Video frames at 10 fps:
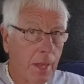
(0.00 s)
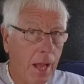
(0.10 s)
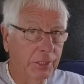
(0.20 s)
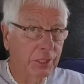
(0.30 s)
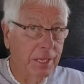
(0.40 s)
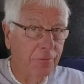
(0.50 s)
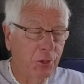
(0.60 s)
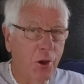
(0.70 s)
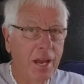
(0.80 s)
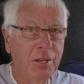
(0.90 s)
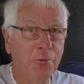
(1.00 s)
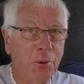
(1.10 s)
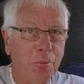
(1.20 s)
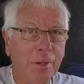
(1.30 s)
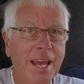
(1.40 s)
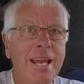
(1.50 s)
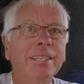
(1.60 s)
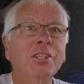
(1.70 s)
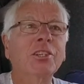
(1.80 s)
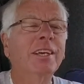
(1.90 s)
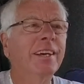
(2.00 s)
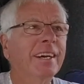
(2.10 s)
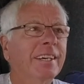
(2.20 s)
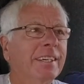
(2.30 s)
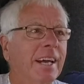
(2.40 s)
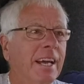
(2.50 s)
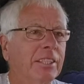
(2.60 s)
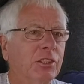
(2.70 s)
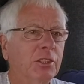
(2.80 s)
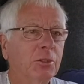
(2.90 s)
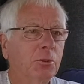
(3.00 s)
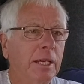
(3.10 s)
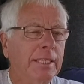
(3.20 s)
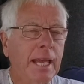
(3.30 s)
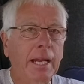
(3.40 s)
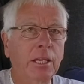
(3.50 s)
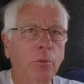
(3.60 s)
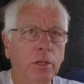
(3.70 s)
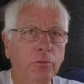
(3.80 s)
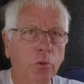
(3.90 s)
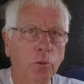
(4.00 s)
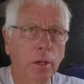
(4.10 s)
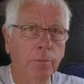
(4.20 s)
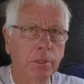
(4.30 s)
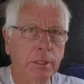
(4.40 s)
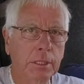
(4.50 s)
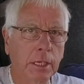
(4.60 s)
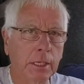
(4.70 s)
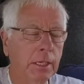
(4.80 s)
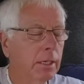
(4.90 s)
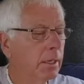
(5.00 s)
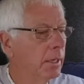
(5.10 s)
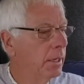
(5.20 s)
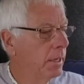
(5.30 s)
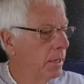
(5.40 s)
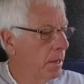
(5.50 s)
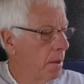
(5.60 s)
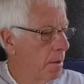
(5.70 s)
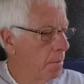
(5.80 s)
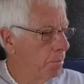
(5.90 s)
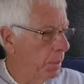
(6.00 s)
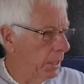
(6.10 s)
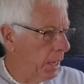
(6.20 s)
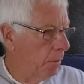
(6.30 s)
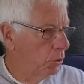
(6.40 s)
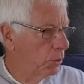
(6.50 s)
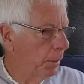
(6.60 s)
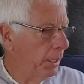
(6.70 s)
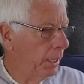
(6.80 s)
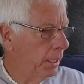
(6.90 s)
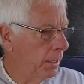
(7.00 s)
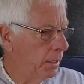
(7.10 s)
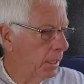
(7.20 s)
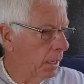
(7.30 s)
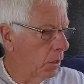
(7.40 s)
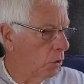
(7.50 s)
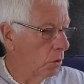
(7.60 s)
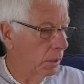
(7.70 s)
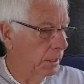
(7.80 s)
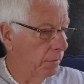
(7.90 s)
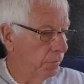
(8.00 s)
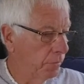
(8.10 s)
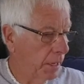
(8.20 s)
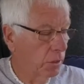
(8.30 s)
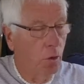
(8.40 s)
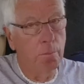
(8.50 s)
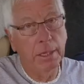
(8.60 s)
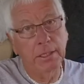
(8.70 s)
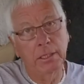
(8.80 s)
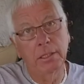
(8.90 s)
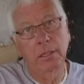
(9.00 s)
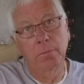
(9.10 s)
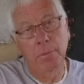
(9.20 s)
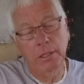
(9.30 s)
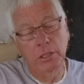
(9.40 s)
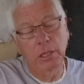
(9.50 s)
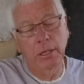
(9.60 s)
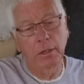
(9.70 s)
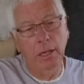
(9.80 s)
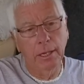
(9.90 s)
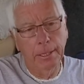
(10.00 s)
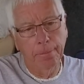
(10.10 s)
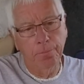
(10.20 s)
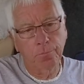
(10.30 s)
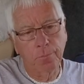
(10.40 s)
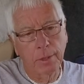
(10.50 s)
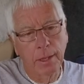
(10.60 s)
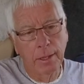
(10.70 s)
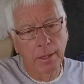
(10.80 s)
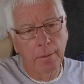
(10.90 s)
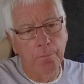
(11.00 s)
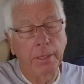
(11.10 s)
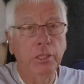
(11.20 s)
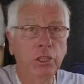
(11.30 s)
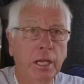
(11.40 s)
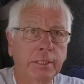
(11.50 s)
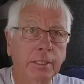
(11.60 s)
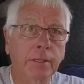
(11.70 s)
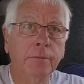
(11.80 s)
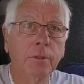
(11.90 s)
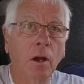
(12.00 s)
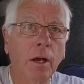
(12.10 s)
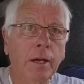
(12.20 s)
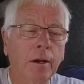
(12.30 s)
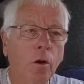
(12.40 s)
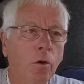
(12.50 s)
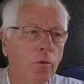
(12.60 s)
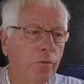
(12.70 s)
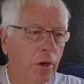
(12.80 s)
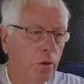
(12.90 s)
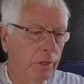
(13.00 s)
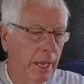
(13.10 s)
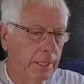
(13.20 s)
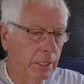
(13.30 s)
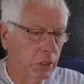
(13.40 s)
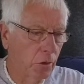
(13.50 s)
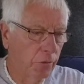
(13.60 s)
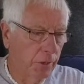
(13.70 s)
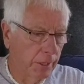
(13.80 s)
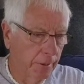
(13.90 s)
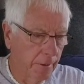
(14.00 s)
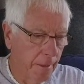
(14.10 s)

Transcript: I still haven't got any real plans uh, as to exactly which route I'm going to take. But I was speaking, or in fact got message messaging um, Ben and Cesca uh, of Overland in Sofia,